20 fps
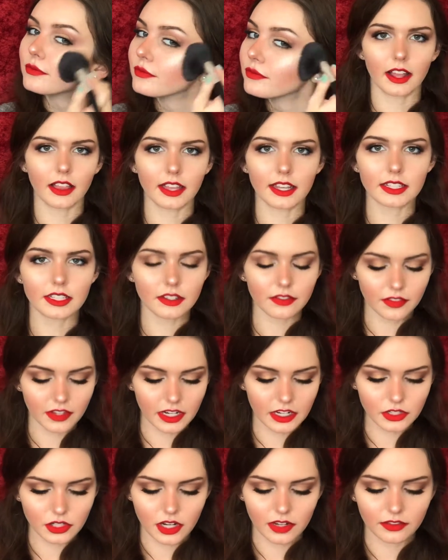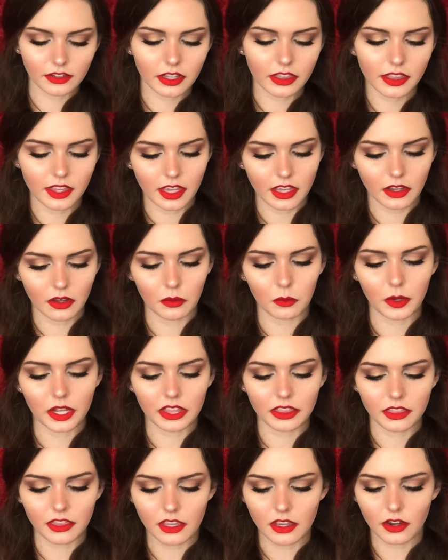I like to finish everything
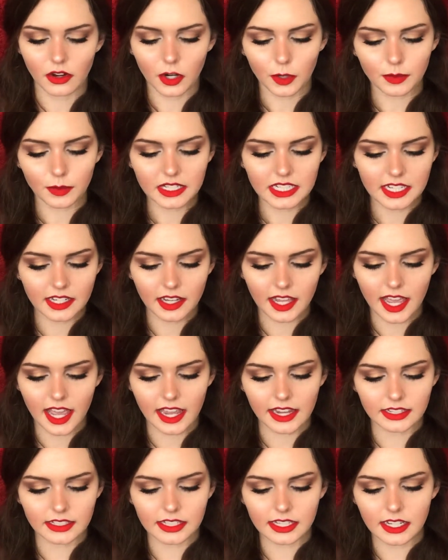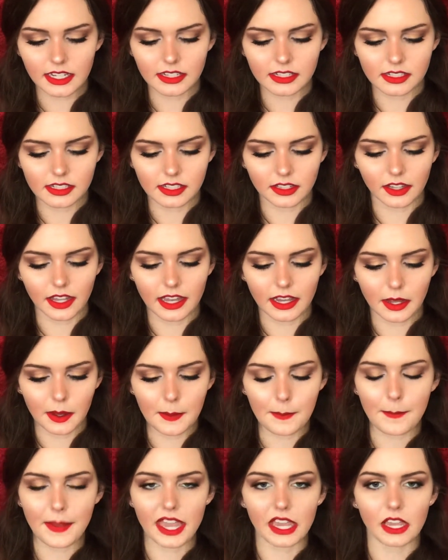with the Urban Decay De-Slick
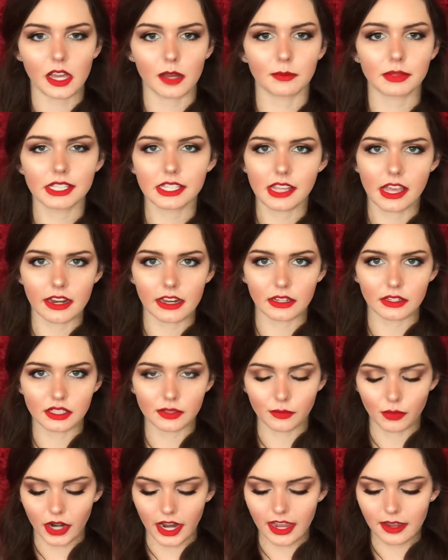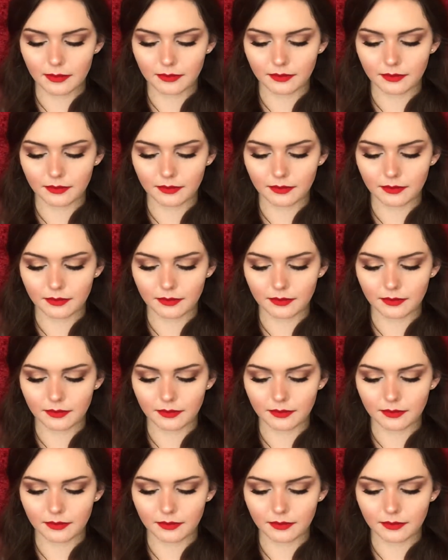Makeup Setting Spray,